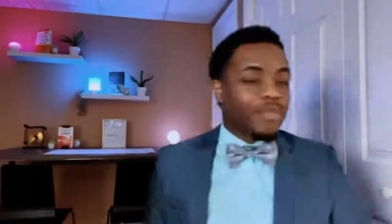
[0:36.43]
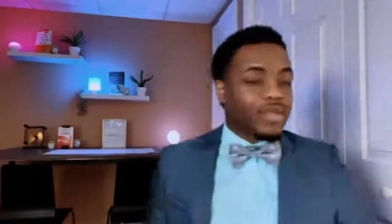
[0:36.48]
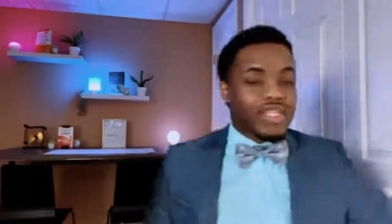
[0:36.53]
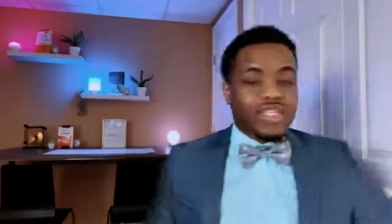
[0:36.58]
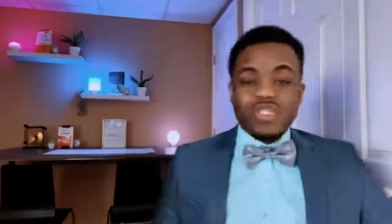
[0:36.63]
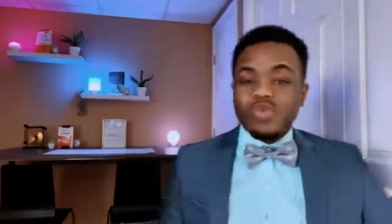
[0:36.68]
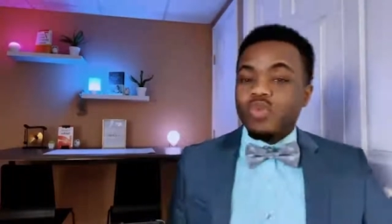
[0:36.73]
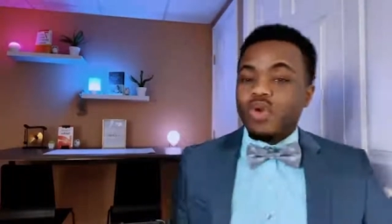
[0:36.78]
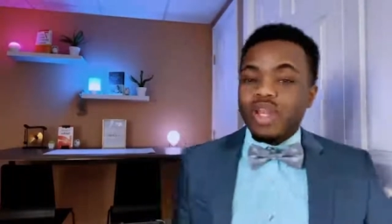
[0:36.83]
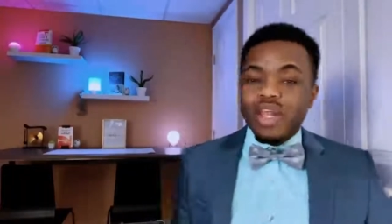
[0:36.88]
but
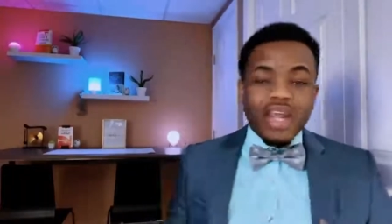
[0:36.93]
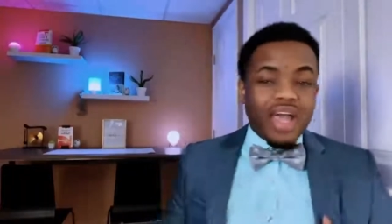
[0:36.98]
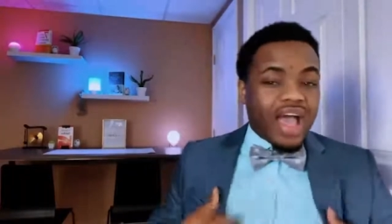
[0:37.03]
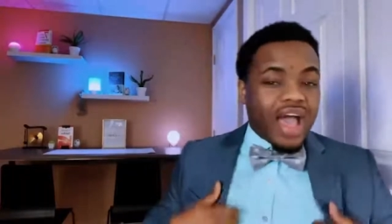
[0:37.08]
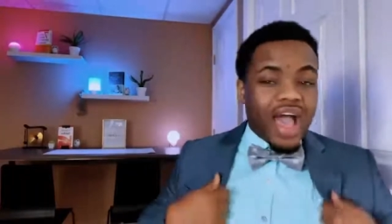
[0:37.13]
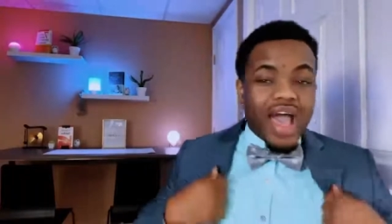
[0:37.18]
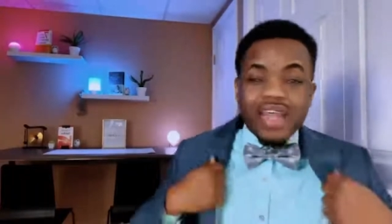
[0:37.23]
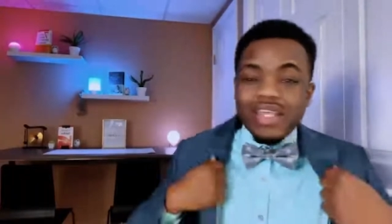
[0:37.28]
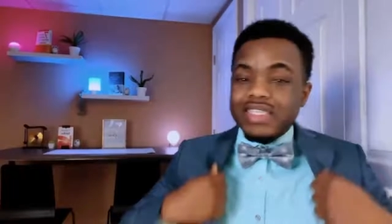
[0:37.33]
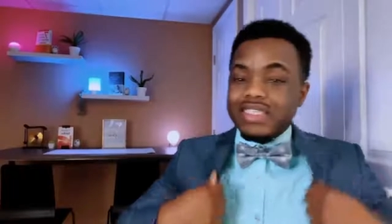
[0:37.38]
this is one of the
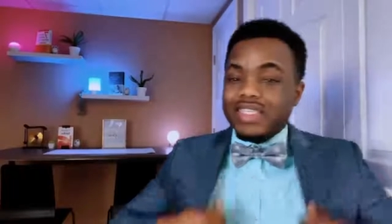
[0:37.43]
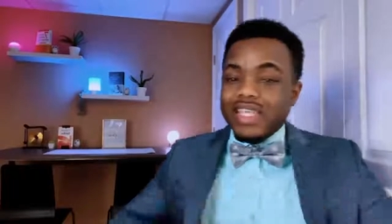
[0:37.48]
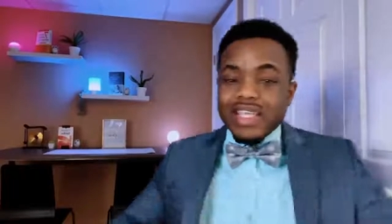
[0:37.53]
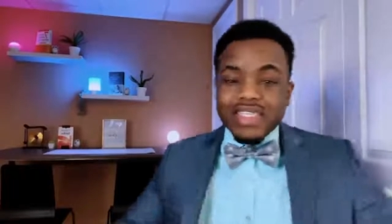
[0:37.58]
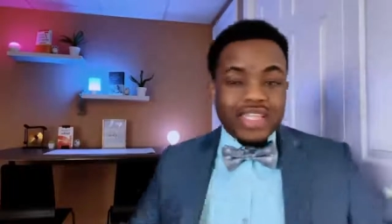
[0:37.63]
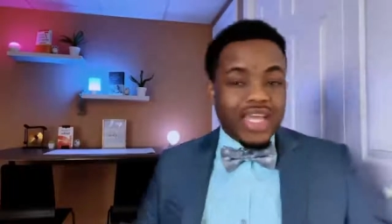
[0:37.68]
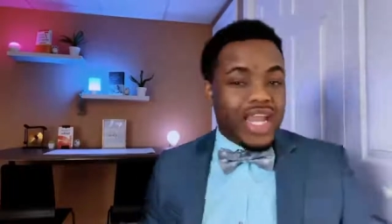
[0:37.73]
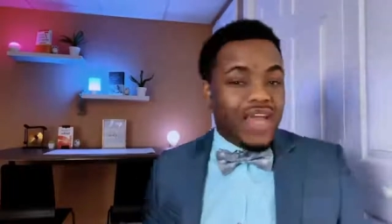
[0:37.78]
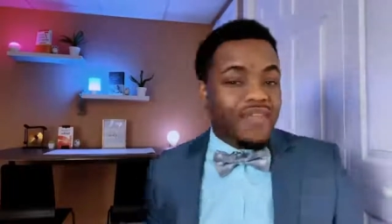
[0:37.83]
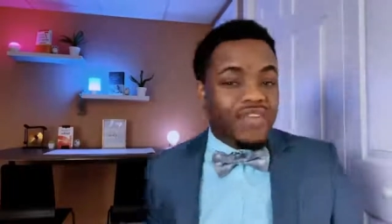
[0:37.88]
hottest
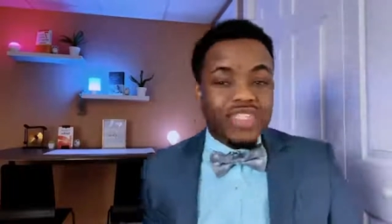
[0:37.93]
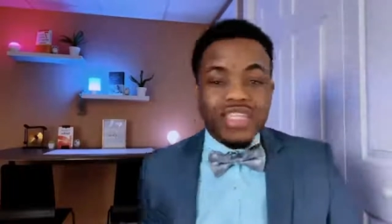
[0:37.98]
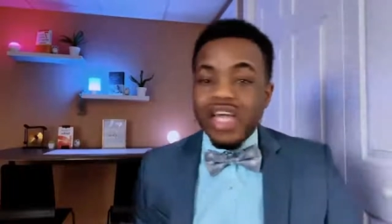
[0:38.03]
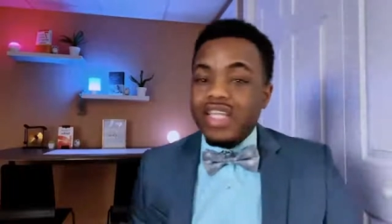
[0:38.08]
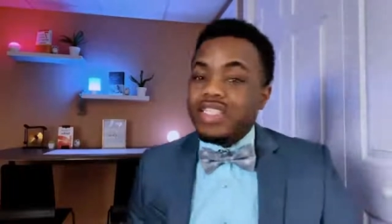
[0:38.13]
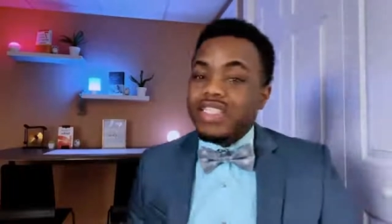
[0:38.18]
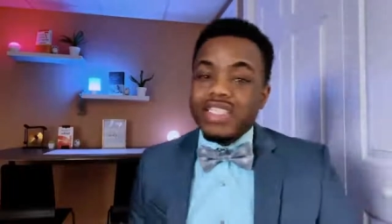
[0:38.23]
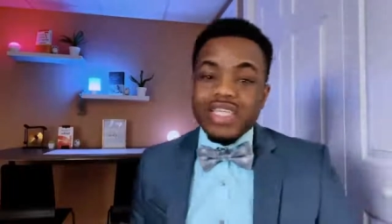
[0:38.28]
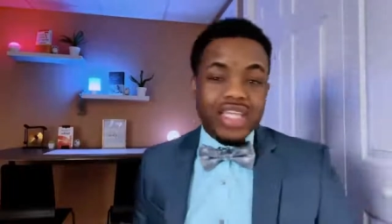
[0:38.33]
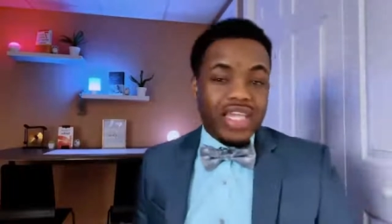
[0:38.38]
things that ever
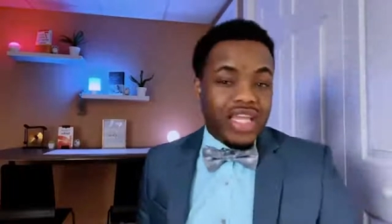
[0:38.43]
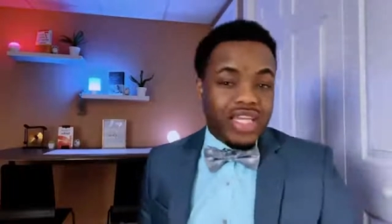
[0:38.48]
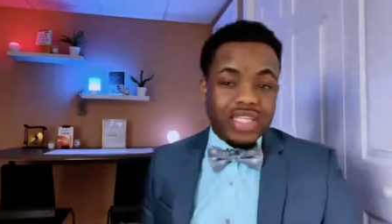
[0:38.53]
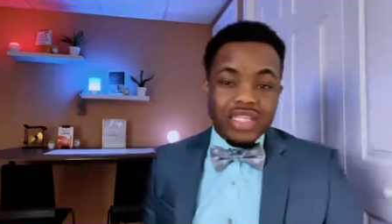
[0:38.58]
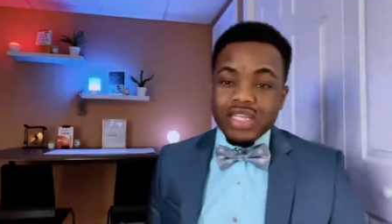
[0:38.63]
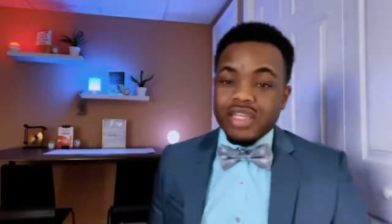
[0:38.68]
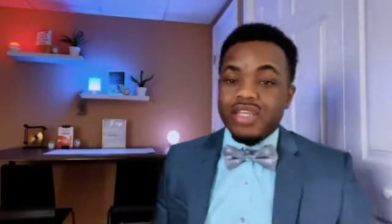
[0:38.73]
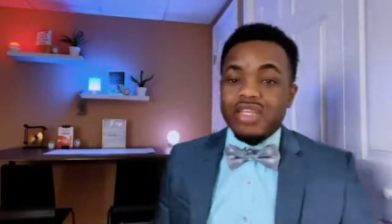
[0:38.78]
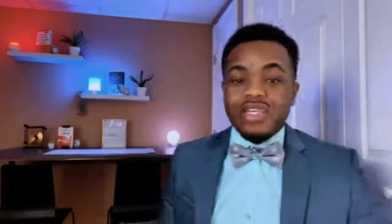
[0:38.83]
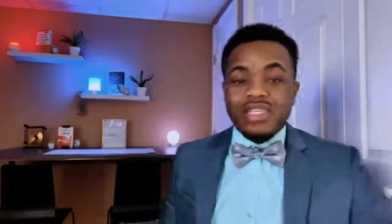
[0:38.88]
touched the kitchen.